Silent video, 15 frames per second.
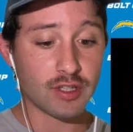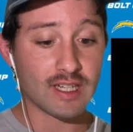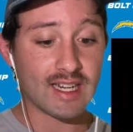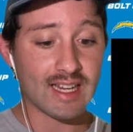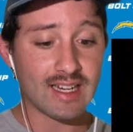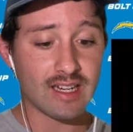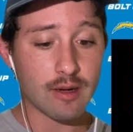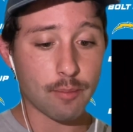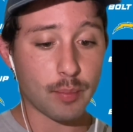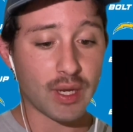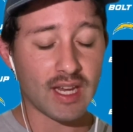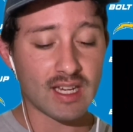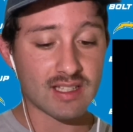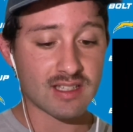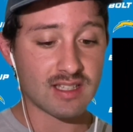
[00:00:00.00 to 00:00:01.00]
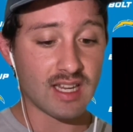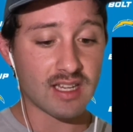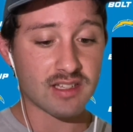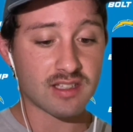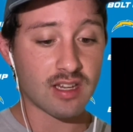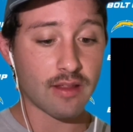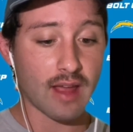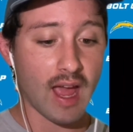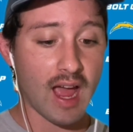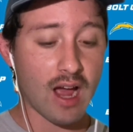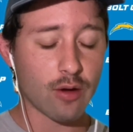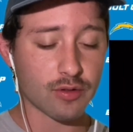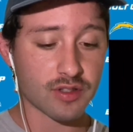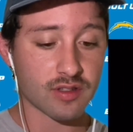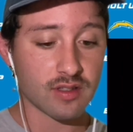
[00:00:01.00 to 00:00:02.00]
getting a pick 6 to the
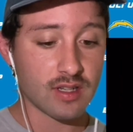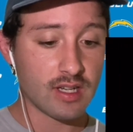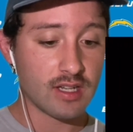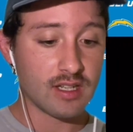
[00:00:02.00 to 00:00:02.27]
house,